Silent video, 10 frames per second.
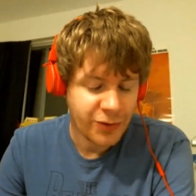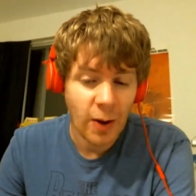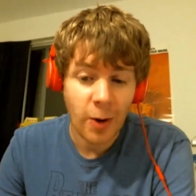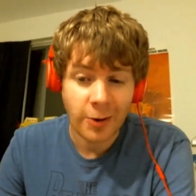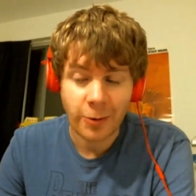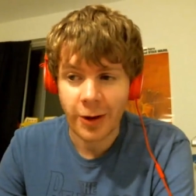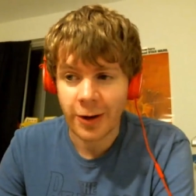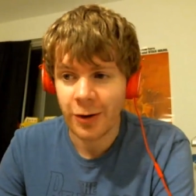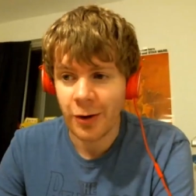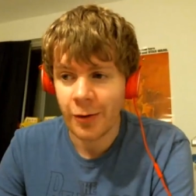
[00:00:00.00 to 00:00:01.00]

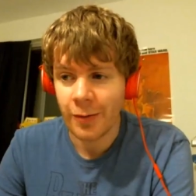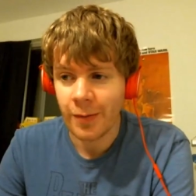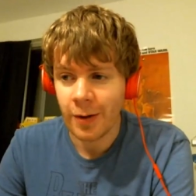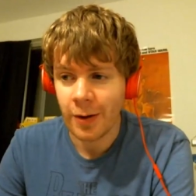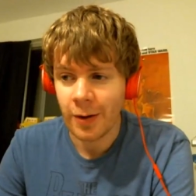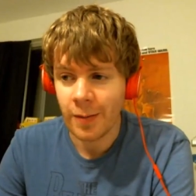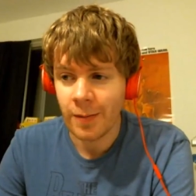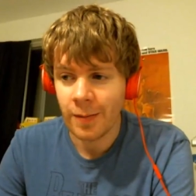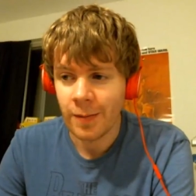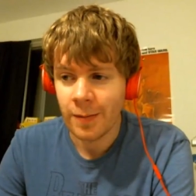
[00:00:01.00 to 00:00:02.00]
semi-related note,
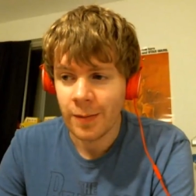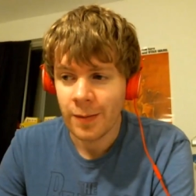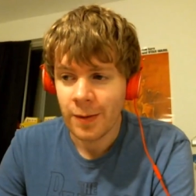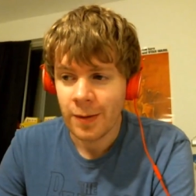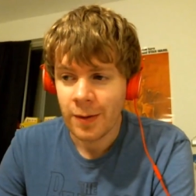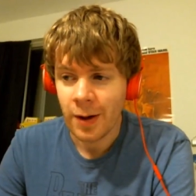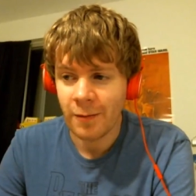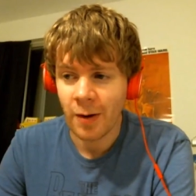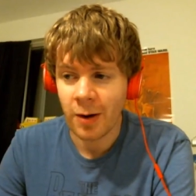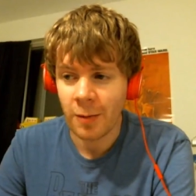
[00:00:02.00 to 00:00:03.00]

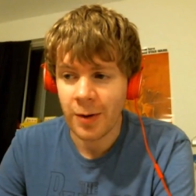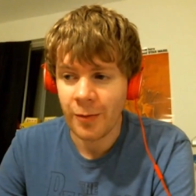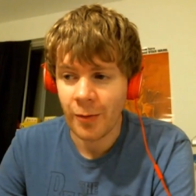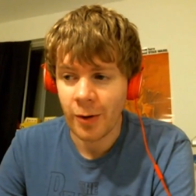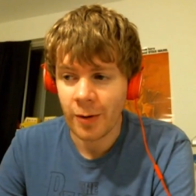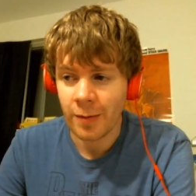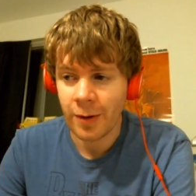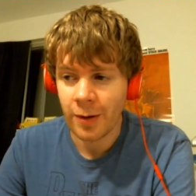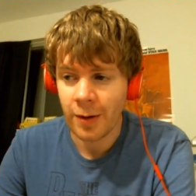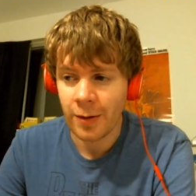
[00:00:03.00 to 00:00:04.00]
I've brought it up
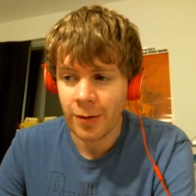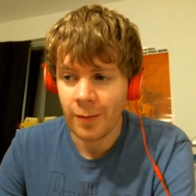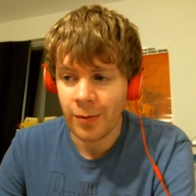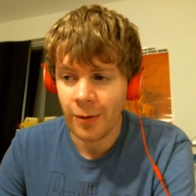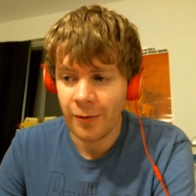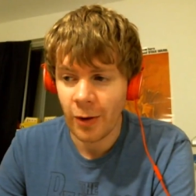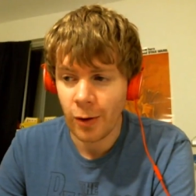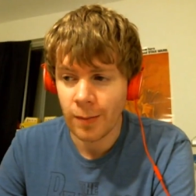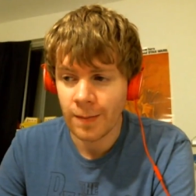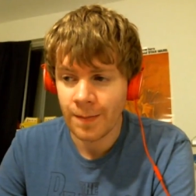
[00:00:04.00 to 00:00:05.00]
before. The
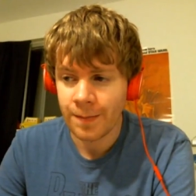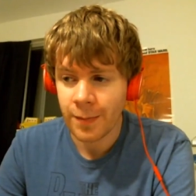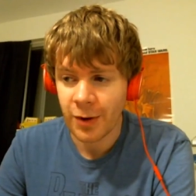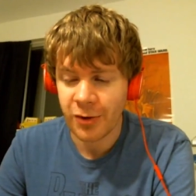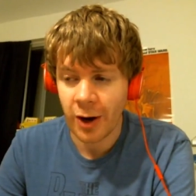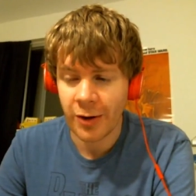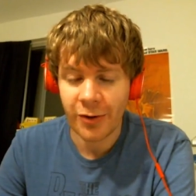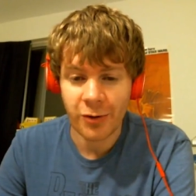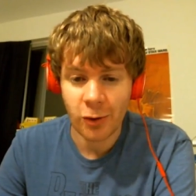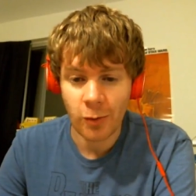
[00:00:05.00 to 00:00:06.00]
film, The
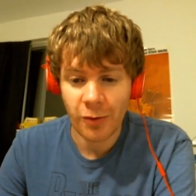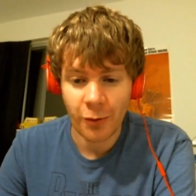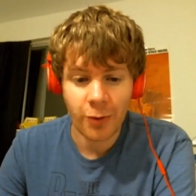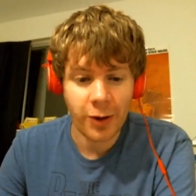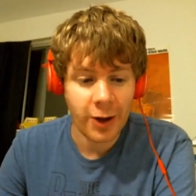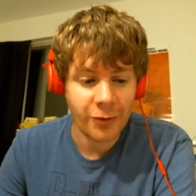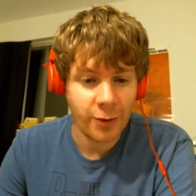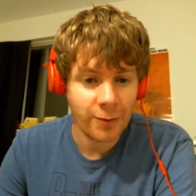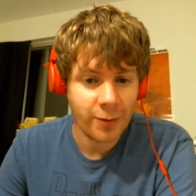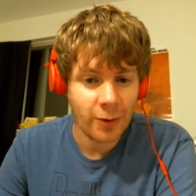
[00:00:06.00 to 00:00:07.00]
China Syndrome, is a really
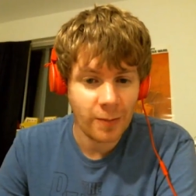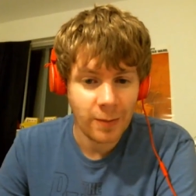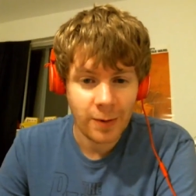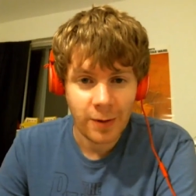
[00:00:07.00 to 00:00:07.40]
excellent film.